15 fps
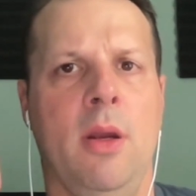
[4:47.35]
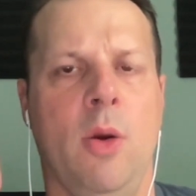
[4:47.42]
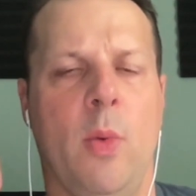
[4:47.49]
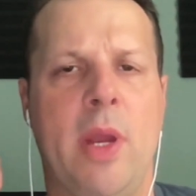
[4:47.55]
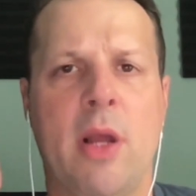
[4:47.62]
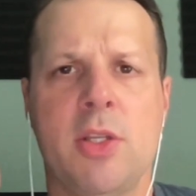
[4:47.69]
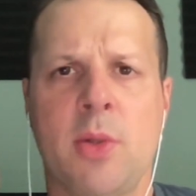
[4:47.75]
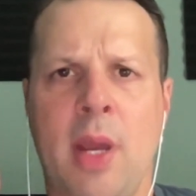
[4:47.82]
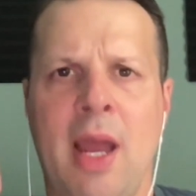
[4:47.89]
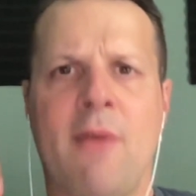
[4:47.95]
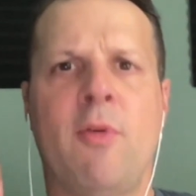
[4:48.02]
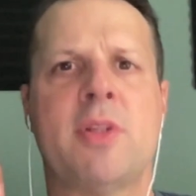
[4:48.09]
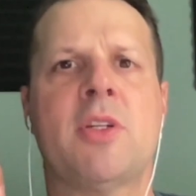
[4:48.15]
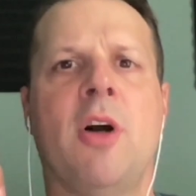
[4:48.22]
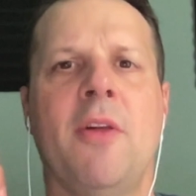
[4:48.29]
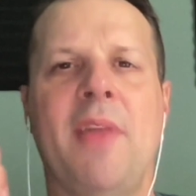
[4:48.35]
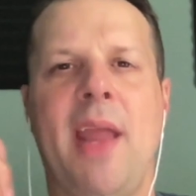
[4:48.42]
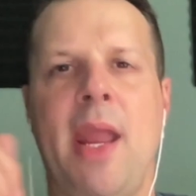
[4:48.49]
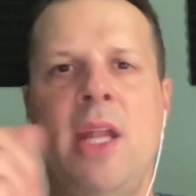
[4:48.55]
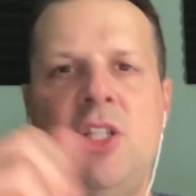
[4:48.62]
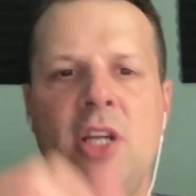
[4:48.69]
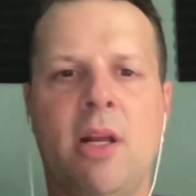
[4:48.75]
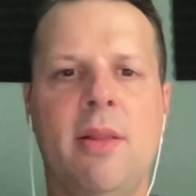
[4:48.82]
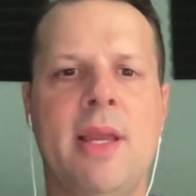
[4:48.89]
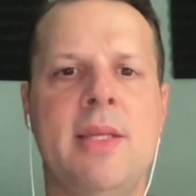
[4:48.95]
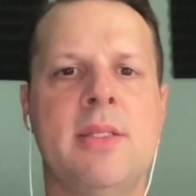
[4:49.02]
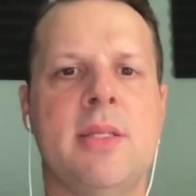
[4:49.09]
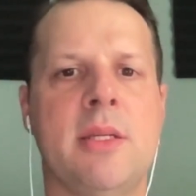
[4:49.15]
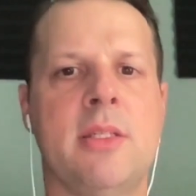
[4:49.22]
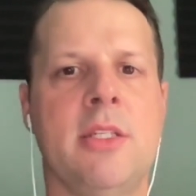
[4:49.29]
We also have what's called the
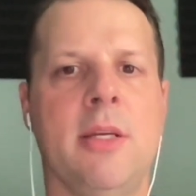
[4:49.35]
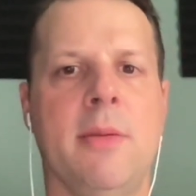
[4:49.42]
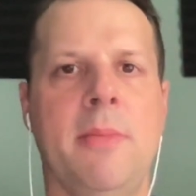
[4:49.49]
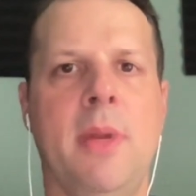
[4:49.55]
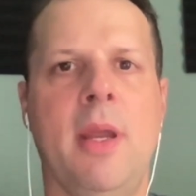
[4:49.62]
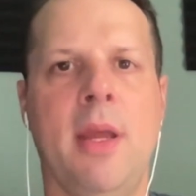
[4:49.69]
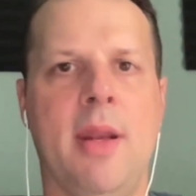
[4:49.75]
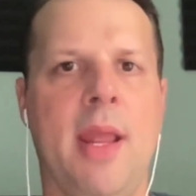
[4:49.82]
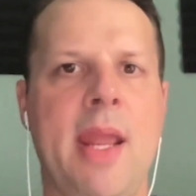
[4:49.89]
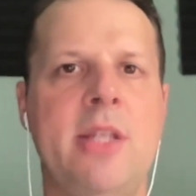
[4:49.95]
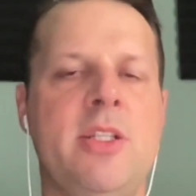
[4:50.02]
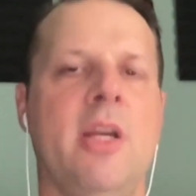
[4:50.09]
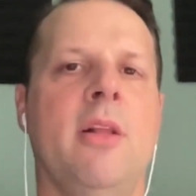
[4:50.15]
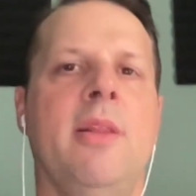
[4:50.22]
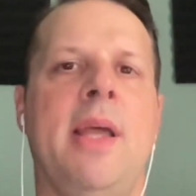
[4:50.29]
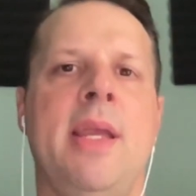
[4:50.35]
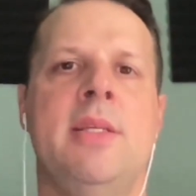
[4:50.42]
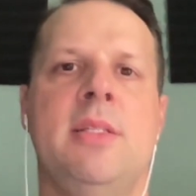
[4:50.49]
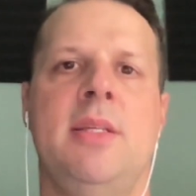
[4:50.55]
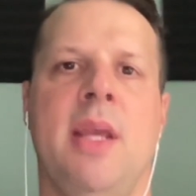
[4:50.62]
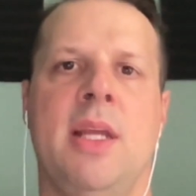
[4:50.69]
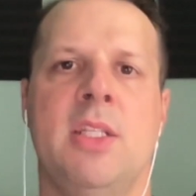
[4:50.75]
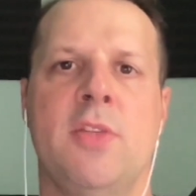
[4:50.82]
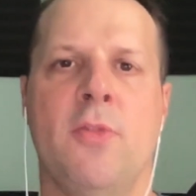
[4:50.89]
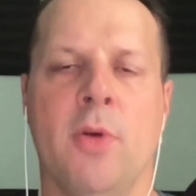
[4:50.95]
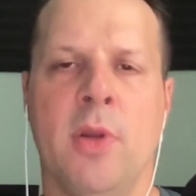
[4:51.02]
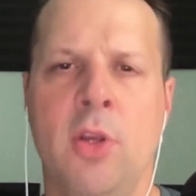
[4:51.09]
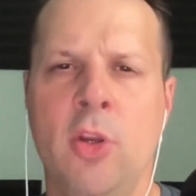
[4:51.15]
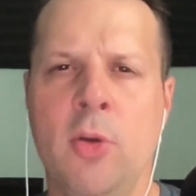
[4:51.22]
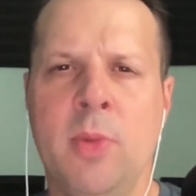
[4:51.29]
HLA system, and HLA stands for
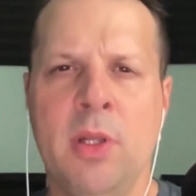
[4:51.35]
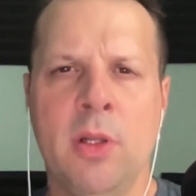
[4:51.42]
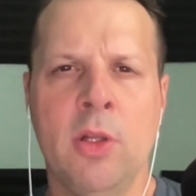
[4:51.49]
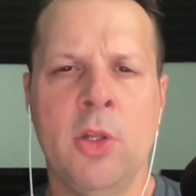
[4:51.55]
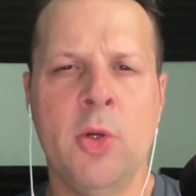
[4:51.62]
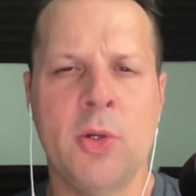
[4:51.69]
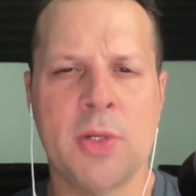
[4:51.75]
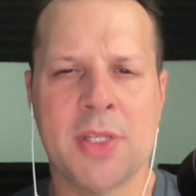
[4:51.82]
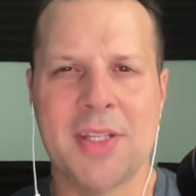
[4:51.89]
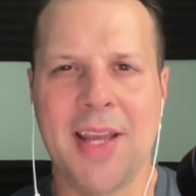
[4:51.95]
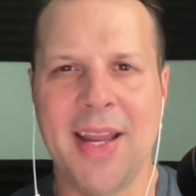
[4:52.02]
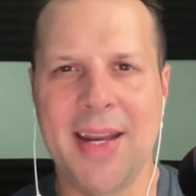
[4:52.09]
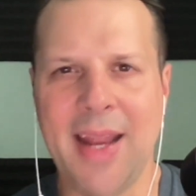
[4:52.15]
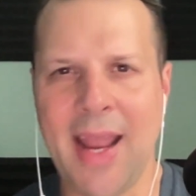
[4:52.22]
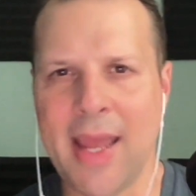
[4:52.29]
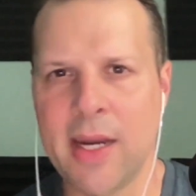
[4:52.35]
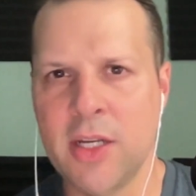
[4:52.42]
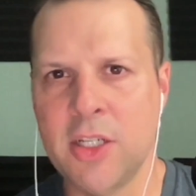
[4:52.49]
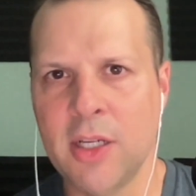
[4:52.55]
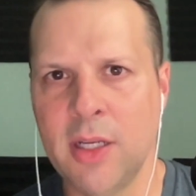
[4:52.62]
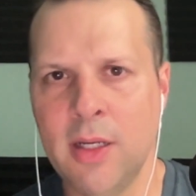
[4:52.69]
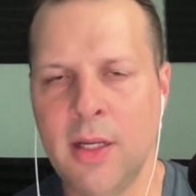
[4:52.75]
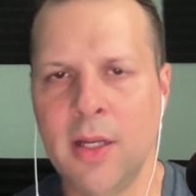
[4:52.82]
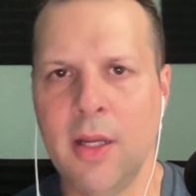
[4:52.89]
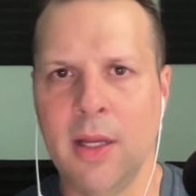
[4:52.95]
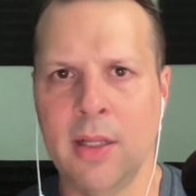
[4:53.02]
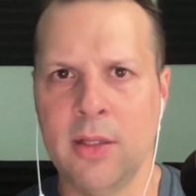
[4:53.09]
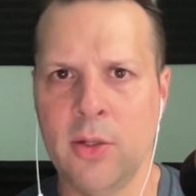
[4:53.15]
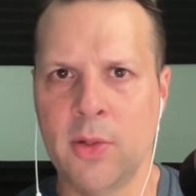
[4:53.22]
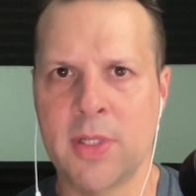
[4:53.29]
human leukocyte antigen.
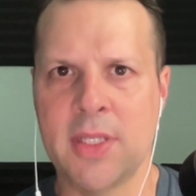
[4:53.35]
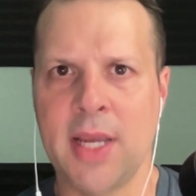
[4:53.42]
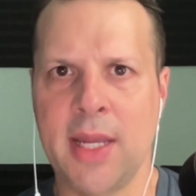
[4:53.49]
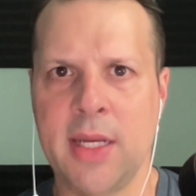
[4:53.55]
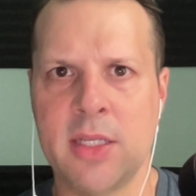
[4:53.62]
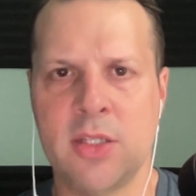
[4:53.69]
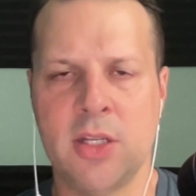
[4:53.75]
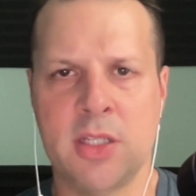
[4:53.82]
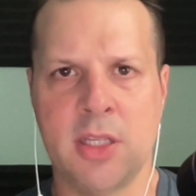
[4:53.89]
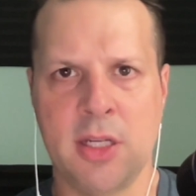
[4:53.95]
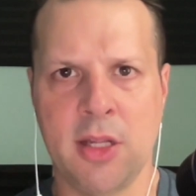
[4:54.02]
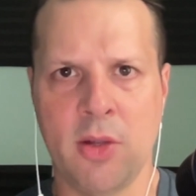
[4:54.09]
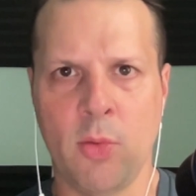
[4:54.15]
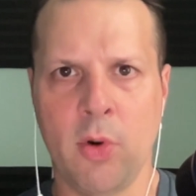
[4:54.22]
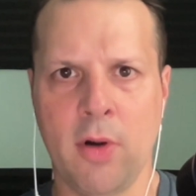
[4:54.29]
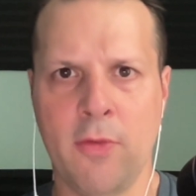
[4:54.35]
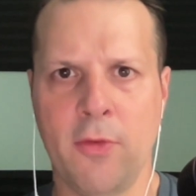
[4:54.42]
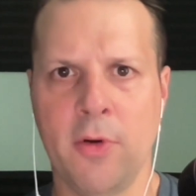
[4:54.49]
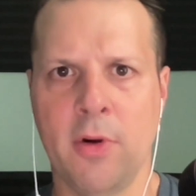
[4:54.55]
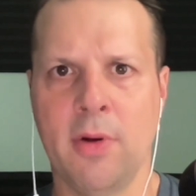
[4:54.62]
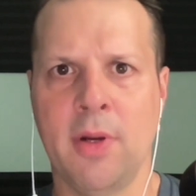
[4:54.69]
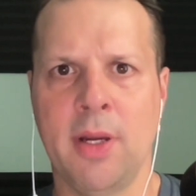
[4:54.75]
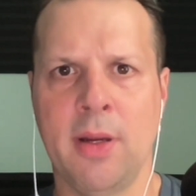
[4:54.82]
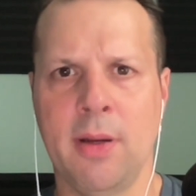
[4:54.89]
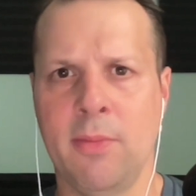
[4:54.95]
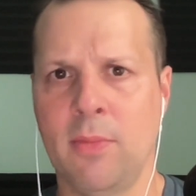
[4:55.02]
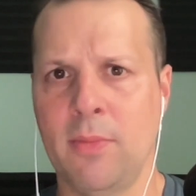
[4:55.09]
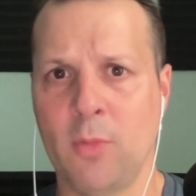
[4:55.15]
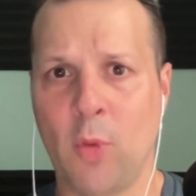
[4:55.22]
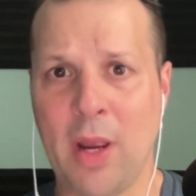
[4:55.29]
Leukocyte is just another word for
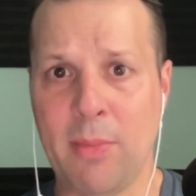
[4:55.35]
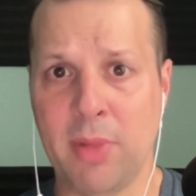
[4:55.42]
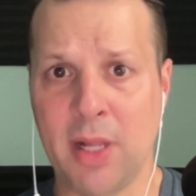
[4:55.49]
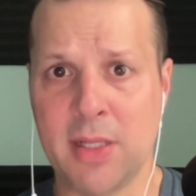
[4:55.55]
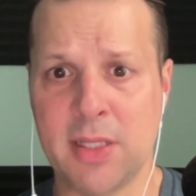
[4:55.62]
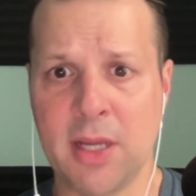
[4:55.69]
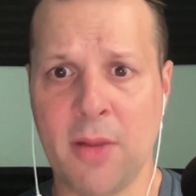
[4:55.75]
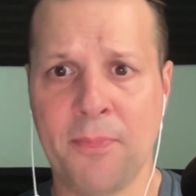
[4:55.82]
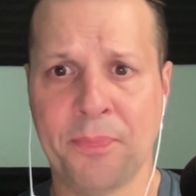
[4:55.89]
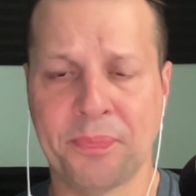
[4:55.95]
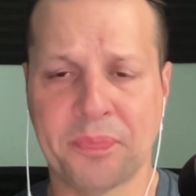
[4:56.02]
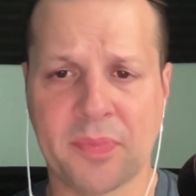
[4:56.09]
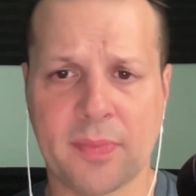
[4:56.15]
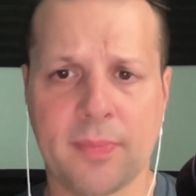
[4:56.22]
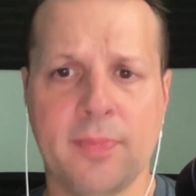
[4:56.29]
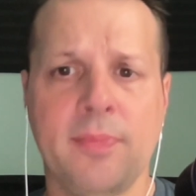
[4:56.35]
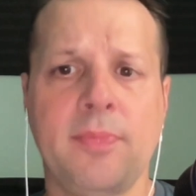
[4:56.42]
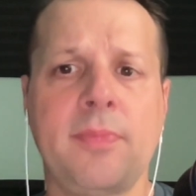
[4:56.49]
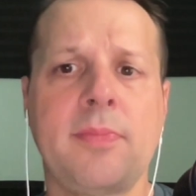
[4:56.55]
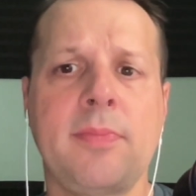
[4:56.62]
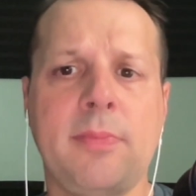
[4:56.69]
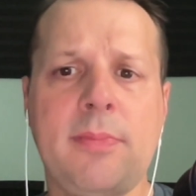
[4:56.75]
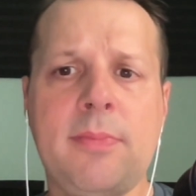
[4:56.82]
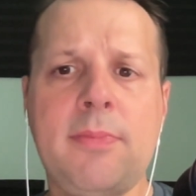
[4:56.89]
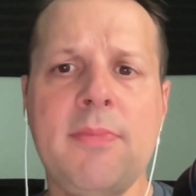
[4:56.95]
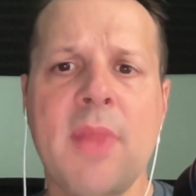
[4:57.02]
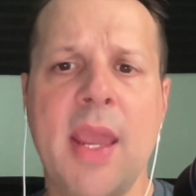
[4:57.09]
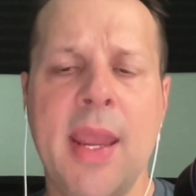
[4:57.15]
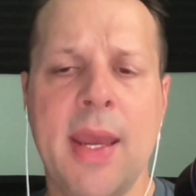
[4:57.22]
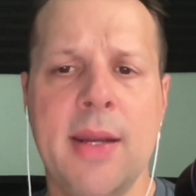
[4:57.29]
white blood cell.
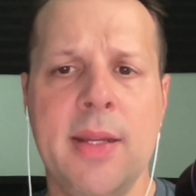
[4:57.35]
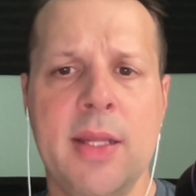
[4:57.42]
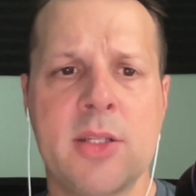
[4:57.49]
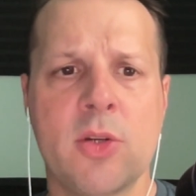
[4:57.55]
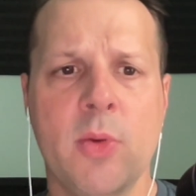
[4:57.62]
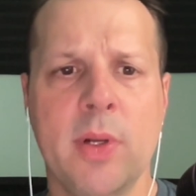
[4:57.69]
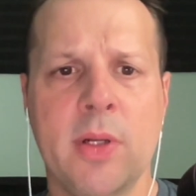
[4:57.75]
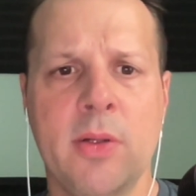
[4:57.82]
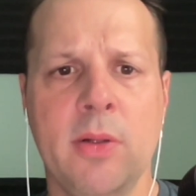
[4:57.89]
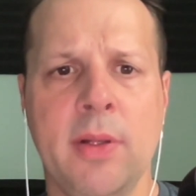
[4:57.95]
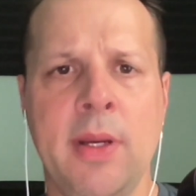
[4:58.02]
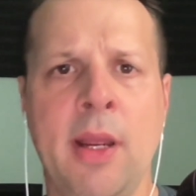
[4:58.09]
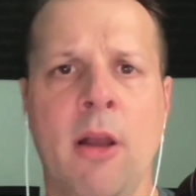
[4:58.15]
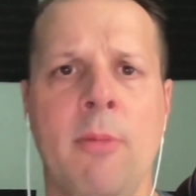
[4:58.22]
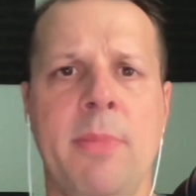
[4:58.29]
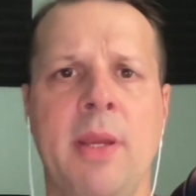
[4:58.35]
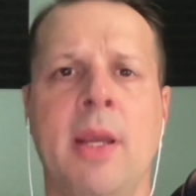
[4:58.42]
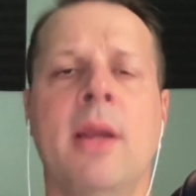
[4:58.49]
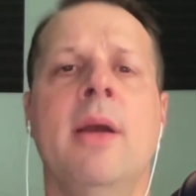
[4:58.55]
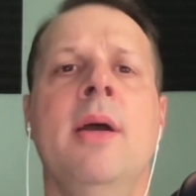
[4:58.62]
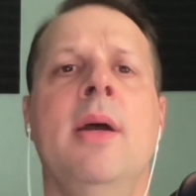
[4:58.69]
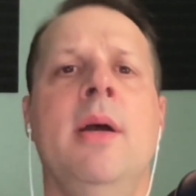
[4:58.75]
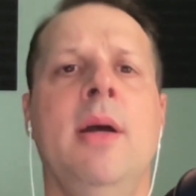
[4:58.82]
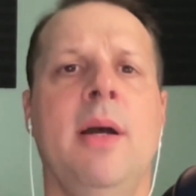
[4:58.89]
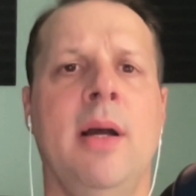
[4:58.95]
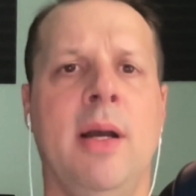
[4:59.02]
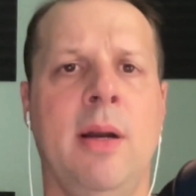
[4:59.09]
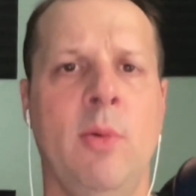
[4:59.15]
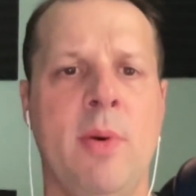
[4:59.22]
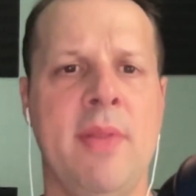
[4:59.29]
And it's critical in helping
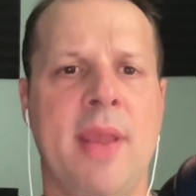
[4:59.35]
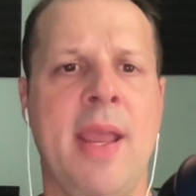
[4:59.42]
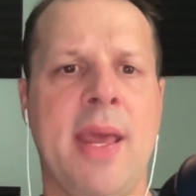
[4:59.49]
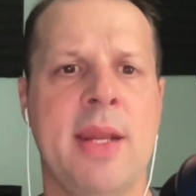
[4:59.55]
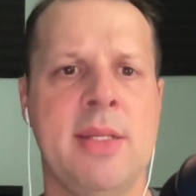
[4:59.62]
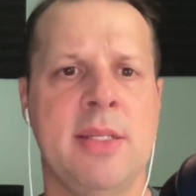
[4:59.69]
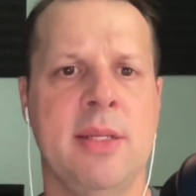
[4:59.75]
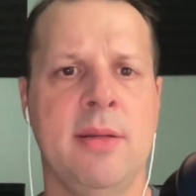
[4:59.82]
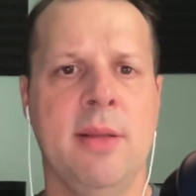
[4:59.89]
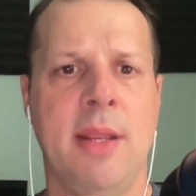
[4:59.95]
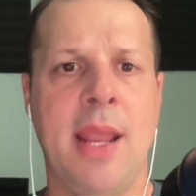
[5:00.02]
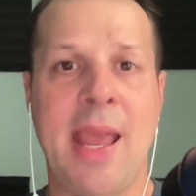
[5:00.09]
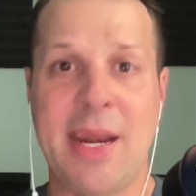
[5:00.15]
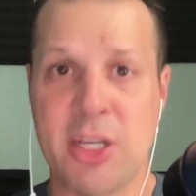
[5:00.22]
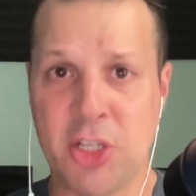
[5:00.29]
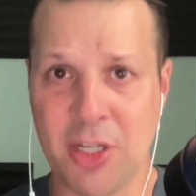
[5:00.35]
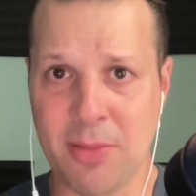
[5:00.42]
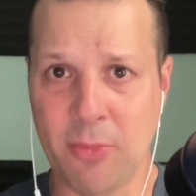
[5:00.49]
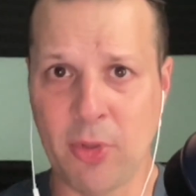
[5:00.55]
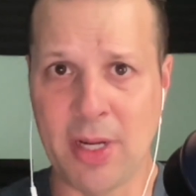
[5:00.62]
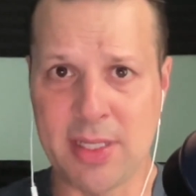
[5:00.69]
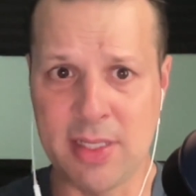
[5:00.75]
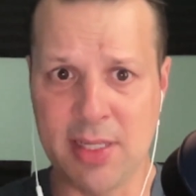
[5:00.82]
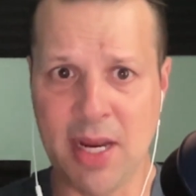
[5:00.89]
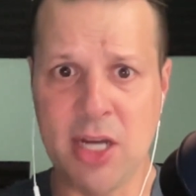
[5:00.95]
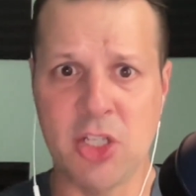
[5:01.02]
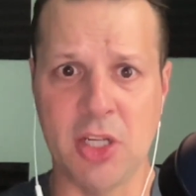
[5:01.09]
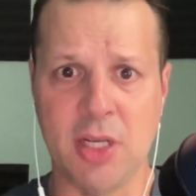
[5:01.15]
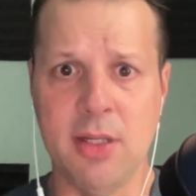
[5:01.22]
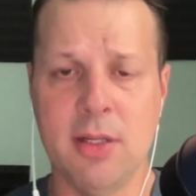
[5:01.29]
with antigen
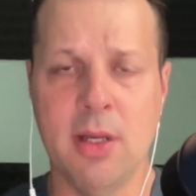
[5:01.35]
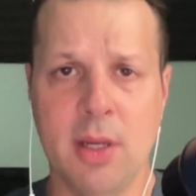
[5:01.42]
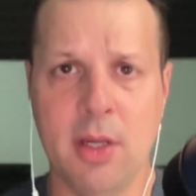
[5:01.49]
presentation